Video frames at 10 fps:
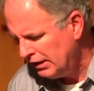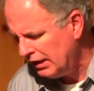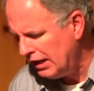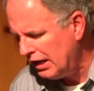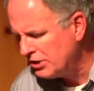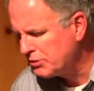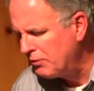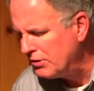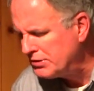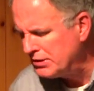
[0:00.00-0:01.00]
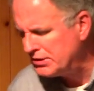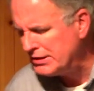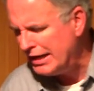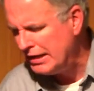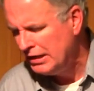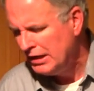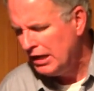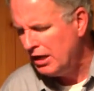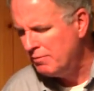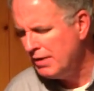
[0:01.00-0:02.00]
As Spurgeon said,
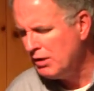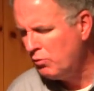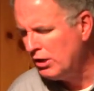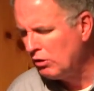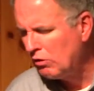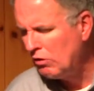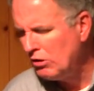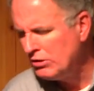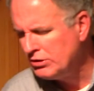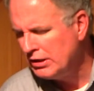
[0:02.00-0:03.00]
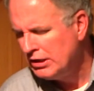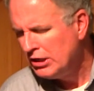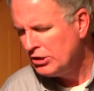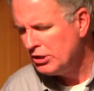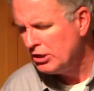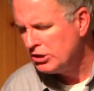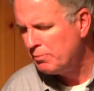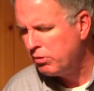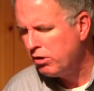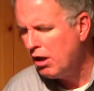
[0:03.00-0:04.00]
uh, may we learn to, to,
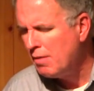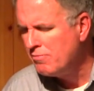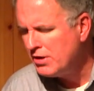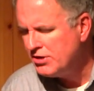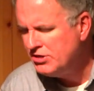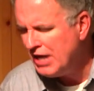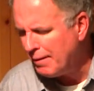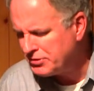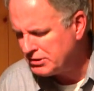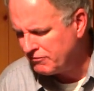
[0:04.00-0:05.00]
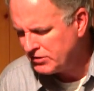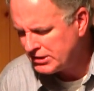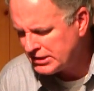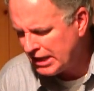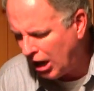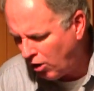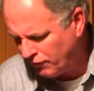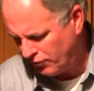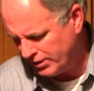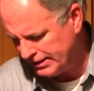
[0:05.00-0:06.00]
to plumb the depths of
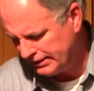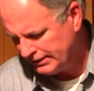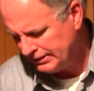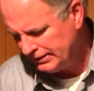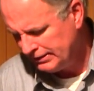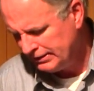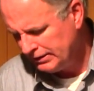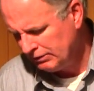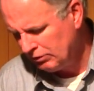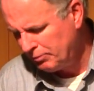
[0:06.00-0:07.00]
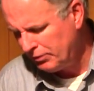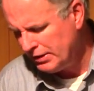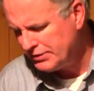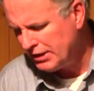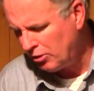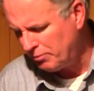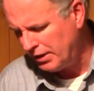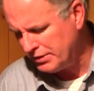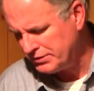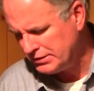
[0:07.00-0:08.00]
Calvary. Lord, please help
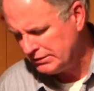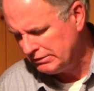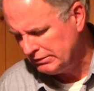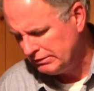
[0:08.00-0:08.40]
us.